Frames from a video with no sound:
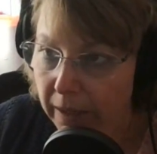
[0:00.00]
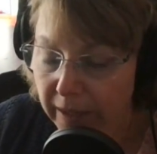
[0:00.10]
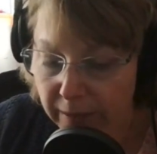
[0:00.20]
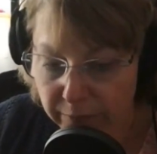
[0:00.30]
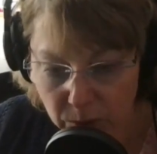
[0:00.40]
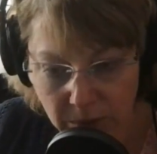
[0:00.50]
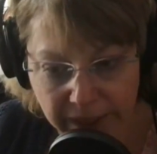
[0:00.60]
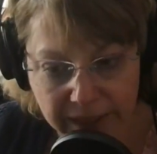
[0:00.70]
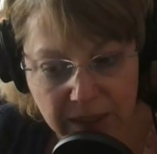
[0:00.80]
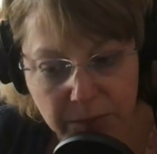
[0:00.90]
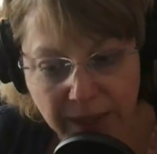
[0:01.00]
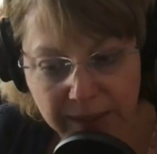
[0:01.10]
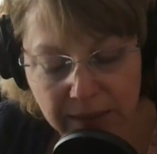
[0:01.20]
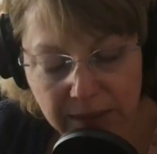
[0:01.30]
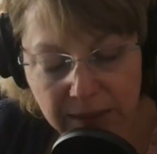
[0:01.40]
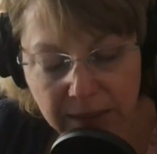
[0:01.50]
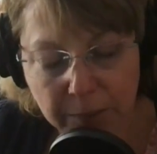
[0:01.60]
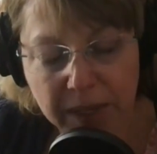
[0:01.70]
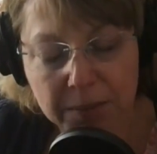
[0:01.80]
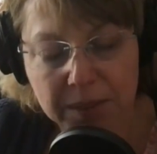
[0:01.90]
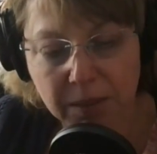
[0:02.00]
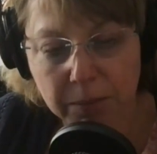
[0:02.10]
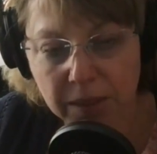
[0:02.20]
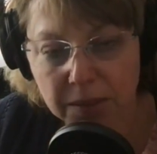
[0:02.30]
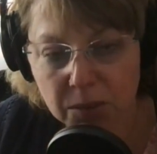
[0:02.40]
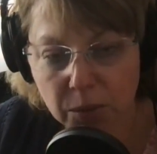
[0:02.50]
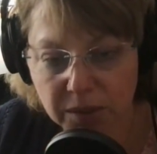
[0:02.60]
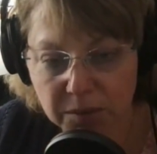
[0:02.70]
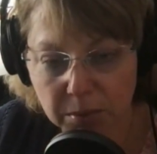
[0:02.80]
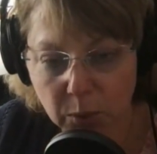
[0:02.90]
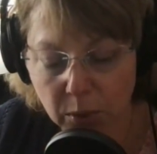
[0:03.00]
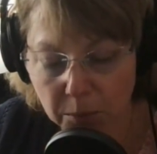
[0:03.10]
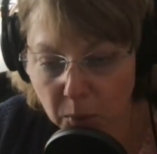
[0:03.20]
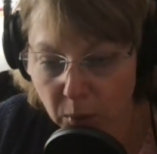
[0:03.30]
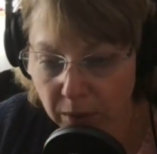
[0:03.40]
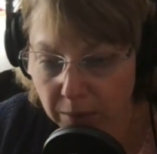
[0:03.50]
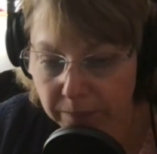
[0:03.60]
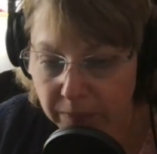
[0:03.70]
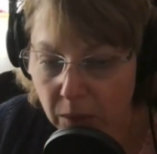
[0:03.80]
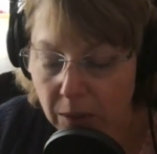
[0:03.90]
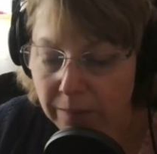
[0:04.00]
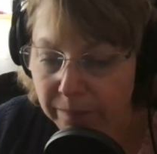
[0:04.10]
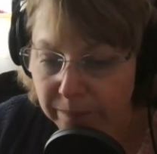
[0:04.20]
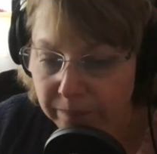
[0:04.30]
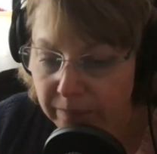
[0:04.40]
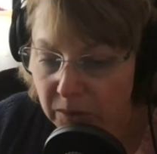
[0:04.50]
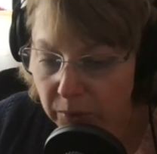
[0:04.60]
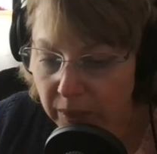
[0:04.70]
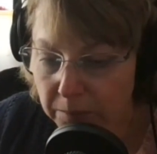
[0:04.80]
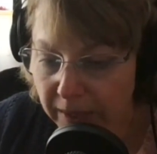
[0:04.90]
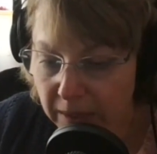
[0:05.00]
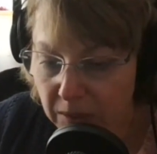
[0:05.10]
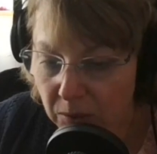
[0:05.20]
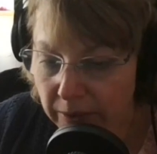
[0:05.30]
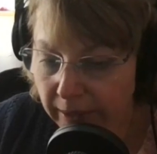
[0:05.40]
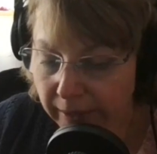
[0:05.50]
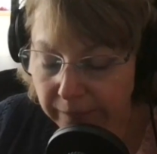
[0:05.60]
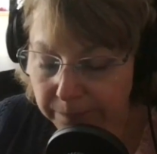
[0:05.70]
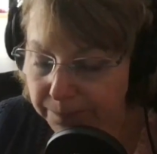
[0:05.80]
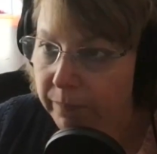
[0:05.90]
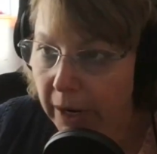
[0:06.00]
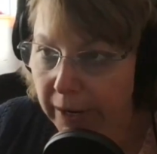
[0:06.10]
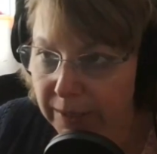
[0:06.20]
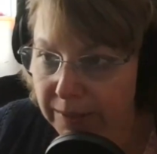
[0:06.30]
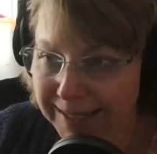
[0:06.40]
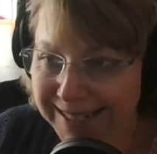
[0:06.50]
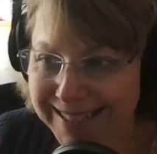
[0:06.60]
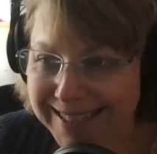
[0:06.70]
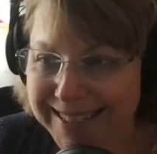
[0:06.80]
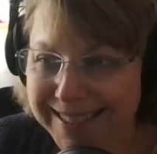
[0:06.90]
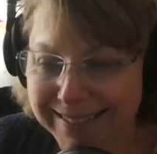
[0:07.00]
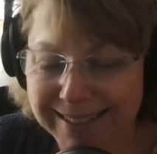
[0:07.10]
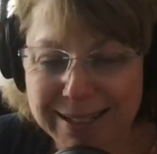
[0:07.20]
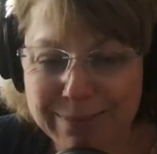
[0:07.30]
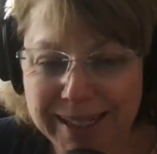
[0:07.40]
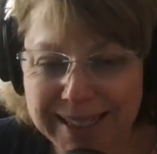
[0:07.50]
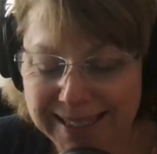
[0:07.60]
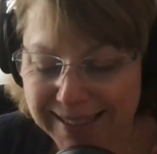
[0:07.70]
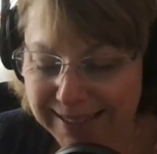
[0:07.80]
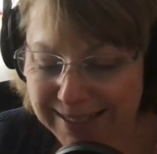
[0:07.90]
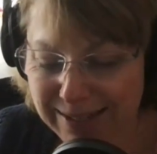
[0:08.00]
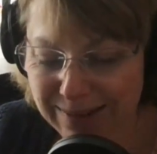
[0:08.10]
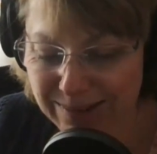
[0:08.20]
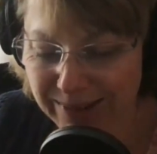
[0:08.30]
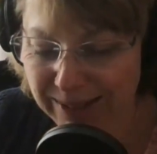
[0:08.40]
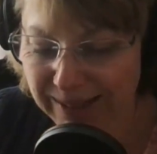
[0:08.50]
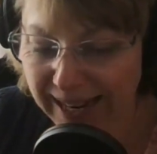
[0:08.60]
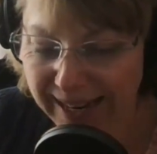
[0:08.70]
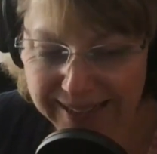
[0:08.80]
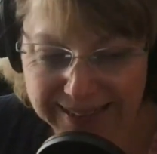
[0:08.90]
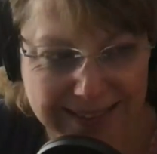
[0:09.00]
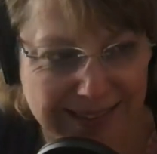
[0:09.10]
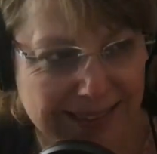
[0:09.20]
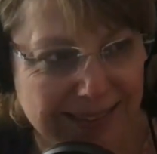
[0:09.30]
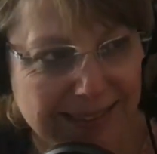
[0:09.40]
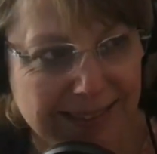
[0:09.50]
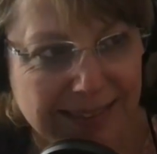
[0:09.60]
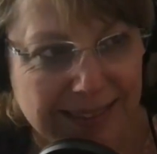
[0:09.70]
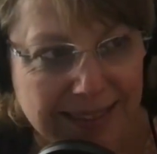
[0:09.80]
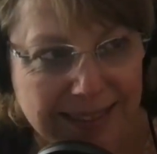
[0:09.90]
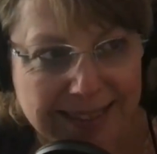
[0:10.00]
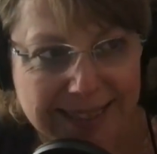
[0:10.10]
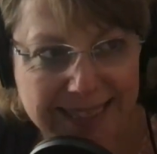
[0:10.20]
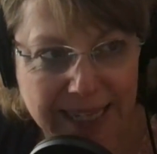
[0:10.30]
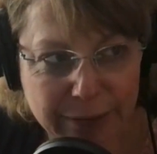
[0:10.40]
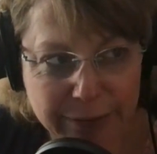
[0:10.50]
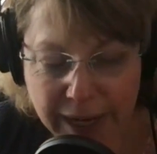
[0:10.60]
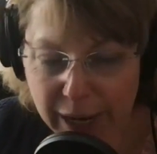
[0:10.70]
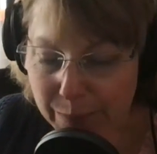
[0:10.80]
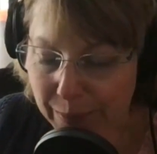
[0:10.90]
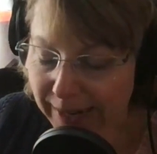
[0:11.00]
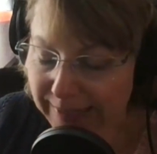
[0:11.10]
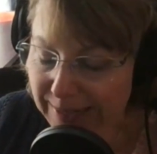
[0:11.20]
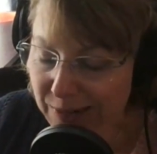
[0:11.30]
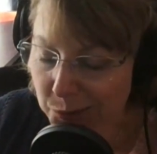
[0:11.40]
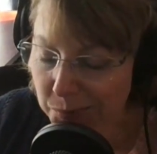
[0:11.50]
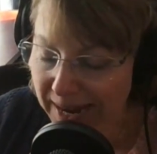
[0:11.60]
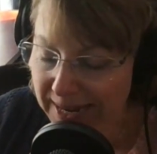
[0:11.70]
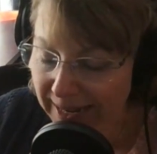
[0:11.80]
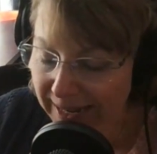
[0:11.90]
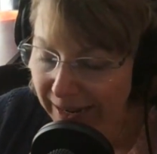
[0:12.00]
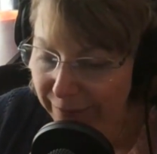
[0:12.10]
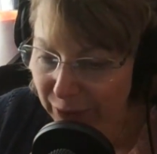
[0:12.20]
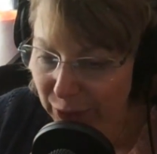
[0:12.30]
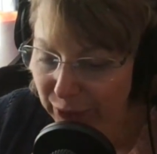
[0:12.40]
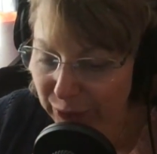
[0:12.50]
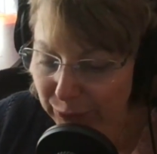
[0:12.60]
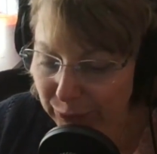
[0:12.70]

If you like these practices, that may be something to explore more. So make a note of that. All right. So this brings us to the last self-care practice you may not have heard of.